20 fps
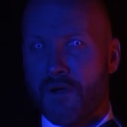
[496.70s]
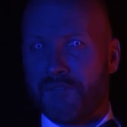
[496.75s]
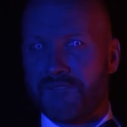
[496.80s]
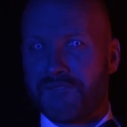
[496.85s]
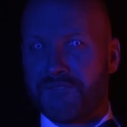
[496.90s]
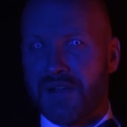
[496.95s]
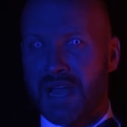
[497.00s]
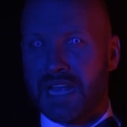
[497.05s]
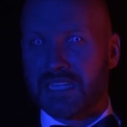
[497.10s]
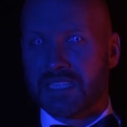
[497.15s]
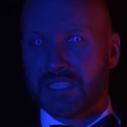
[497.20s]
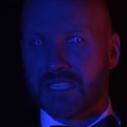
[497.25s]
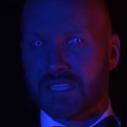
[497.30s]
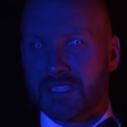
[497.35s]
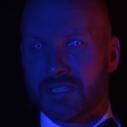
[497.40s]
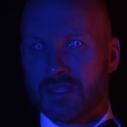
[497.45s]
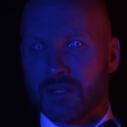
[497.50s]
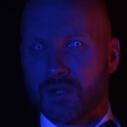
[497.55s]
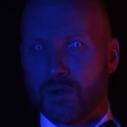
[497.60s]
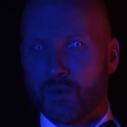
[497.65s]
her
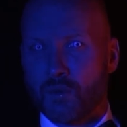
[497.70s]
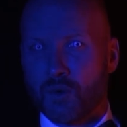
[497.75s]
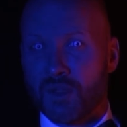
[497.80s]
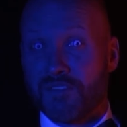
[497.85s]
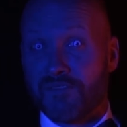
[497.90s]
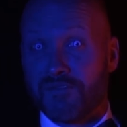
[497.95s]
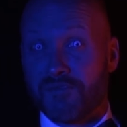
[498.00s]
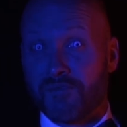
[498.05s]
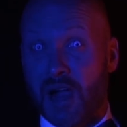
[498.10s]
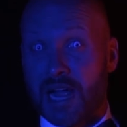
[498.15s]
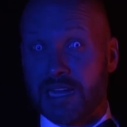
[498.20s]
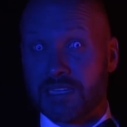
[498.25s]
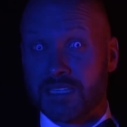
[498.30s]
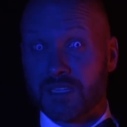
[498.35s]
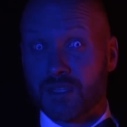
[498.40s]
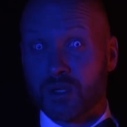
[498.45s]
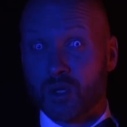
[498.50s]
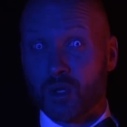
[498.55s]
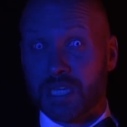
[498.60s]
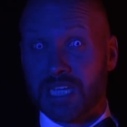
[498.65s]
face, with
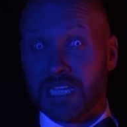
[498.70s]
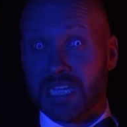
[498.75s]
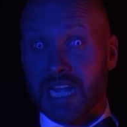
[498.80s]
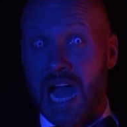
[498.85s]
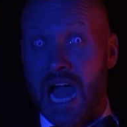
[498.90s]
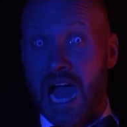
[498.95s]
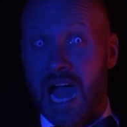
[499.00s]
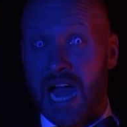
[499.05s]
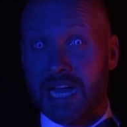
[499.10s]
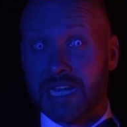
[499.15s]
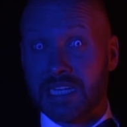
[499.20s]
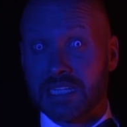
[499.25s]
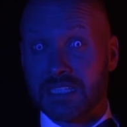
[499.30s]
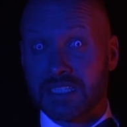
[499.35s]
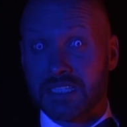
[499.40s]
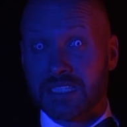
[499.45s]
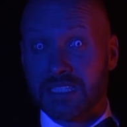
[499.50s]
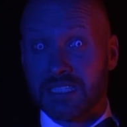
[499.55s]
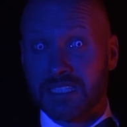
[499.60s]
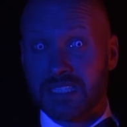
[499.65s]
frightened-looking
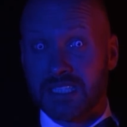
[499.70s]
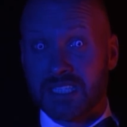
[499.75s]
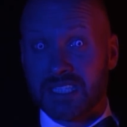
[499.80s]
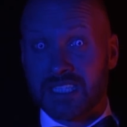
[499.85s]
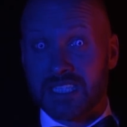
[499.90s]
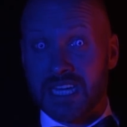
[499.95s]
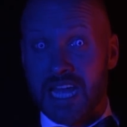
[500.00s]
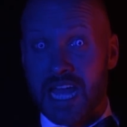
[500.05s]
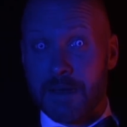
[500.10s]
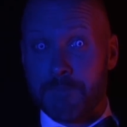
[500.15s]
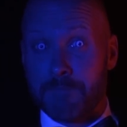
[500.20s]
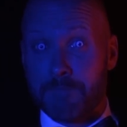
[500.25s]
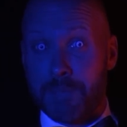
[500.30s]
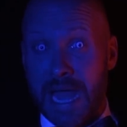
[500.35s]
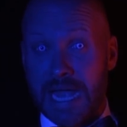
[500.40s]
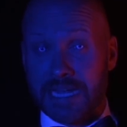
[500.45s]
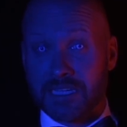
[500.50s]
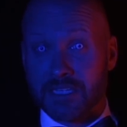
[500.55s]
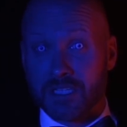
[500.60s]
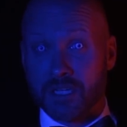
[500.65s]
eyes, stared
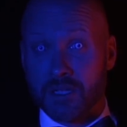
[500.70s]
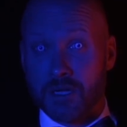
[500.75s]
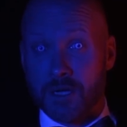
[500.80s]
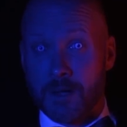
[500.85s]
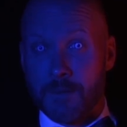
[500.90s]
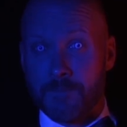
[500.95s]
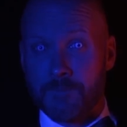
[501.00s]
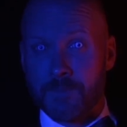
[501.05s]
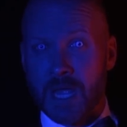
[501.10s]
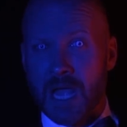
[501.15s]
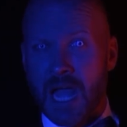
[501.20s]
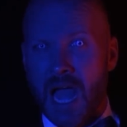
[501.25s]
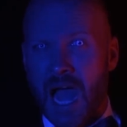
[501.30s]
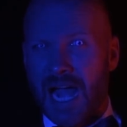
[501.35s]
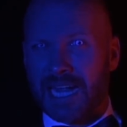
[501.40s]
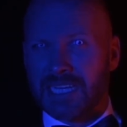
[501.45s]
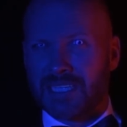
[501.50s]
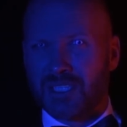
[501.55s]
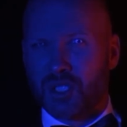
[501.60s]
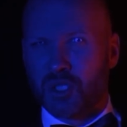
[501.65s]
back at her.
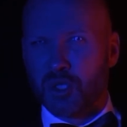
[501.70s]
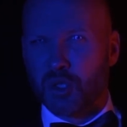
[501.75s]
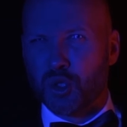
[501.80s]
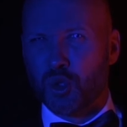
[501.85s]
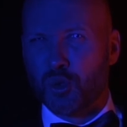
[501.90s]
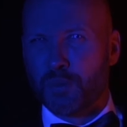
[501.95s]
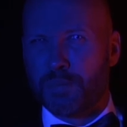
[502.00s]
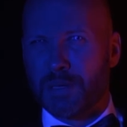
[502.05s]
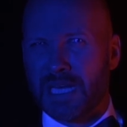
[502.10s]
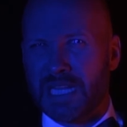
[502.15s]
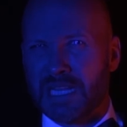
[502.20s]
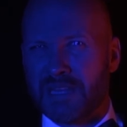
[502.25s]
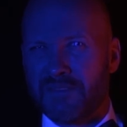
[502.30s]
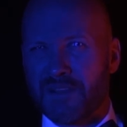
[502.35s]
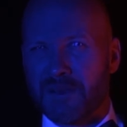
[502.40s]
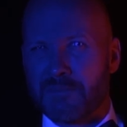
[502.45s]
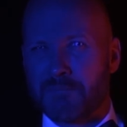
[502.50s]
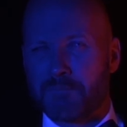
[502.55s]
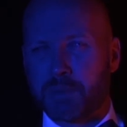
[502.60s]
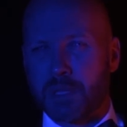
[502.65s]
I do
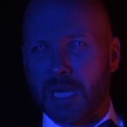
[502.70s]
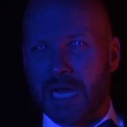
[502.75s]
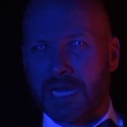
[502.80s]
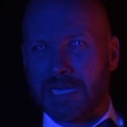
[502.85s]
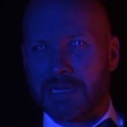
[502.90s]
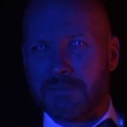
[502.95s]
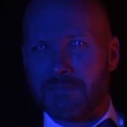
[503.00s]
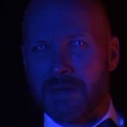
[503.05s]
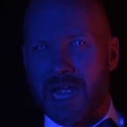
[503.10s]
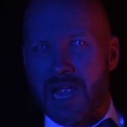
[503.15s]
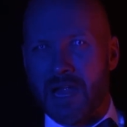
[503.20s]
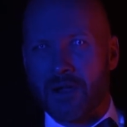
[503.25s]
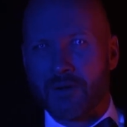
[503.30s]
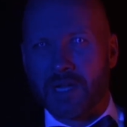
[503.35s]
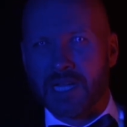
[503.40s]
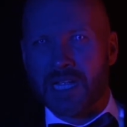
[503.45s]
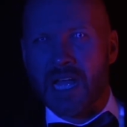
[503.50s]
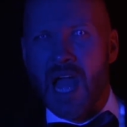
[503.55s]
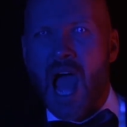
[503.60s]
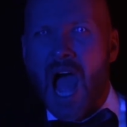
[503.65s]
believe in Bloody
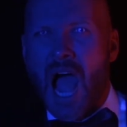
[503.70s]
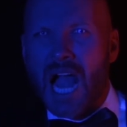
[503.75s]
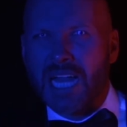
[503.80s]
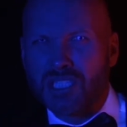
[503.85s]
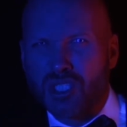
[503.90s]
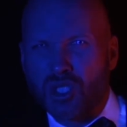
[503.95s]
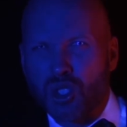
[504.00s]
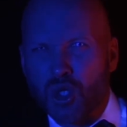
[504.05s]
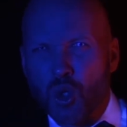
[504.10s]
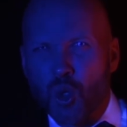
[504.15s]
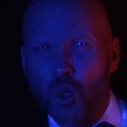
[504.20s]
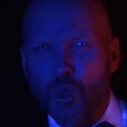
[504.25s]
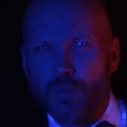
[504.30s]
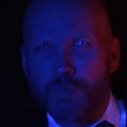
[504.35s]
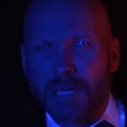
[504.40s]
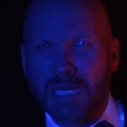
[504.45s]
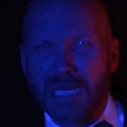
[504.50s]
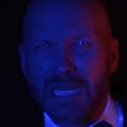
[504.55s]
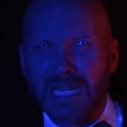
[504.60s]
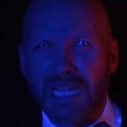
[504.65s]
Mary. I do
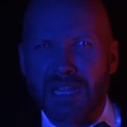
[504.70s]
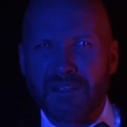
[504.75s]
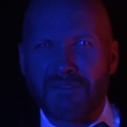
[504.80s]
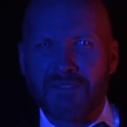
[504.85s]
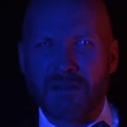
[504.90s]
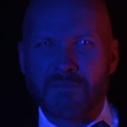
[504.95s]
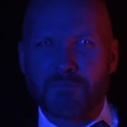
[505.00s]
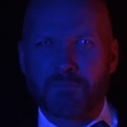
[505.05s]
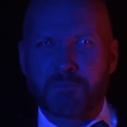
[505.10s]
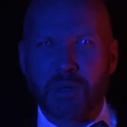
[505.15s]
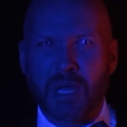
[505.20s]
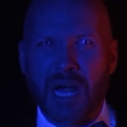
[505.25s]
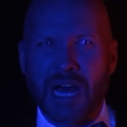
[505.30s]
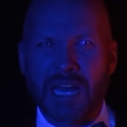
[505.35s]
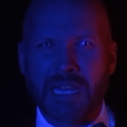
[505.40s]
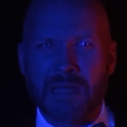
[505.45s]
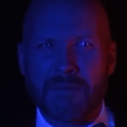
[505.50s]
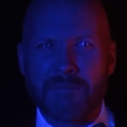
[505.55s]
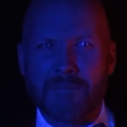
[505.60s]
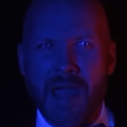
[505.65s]
believe in
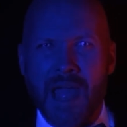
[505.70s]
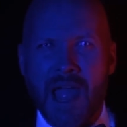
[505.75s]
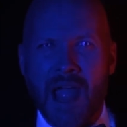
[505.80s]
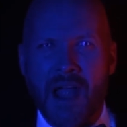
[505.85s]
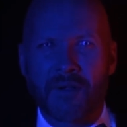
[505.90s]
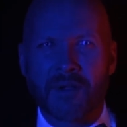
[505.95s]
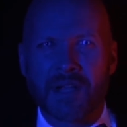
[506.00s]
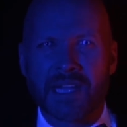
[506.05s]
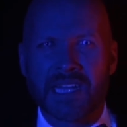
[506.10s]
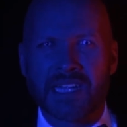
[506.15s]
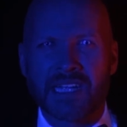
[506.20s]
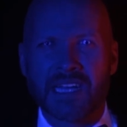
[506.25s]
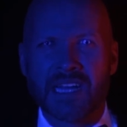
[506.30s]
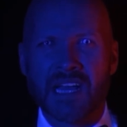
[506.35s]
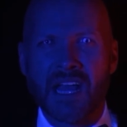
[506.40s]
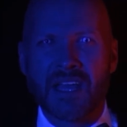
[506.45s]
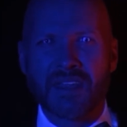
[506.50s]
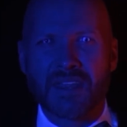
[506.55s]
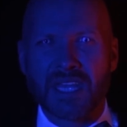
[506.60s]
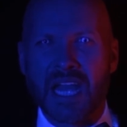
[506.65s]
Bloody Mary.
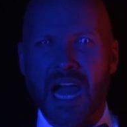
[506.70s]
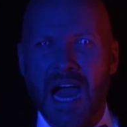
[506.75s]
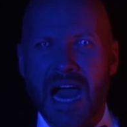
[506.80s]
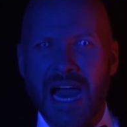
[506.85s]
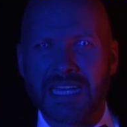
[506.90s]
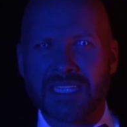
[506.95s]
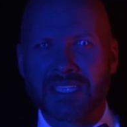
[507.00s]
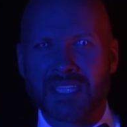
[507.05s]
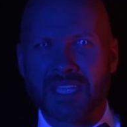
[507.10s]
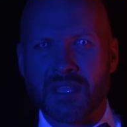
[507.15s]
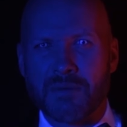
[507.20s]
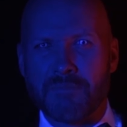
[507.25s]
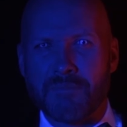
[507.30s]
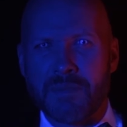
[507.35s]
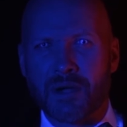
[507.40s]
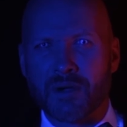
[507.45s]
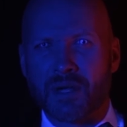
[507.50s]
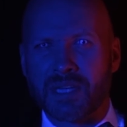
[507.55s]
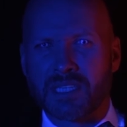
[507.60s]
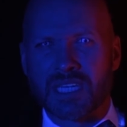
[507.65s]
The eyes in the
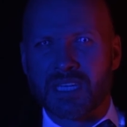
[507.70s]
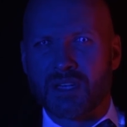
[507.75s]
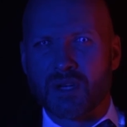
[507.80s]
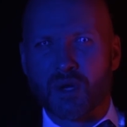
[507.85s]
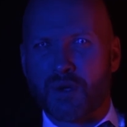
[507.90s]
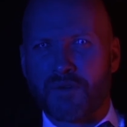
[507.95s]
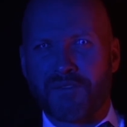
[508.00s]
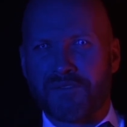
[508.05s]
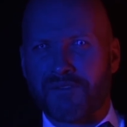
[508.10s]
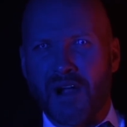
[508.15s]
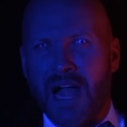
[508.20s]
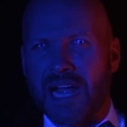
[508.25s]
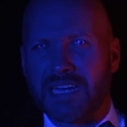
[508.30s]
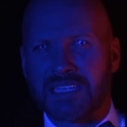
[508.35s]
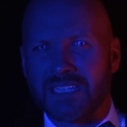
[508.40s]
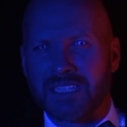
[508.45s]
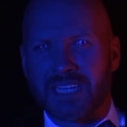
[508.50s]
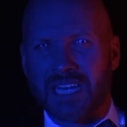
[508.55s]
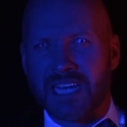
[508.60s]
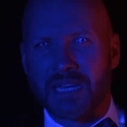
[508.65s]
mirror didn't look
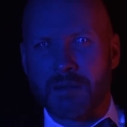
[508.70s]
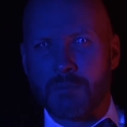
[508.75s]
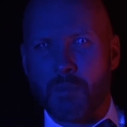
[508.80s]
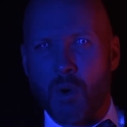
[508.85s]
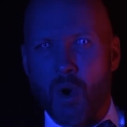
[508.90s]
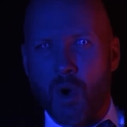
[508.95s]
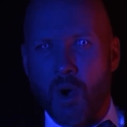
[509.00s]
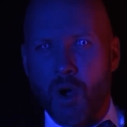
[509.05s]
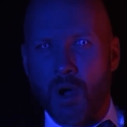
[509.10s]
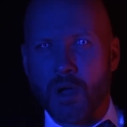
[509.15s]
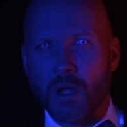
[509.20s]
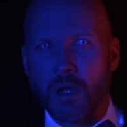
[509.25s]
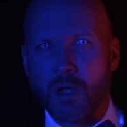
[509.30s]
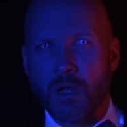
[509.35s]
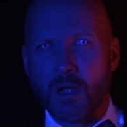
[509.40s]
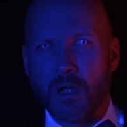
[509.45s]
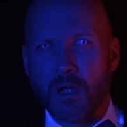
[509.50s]
frightened anymore.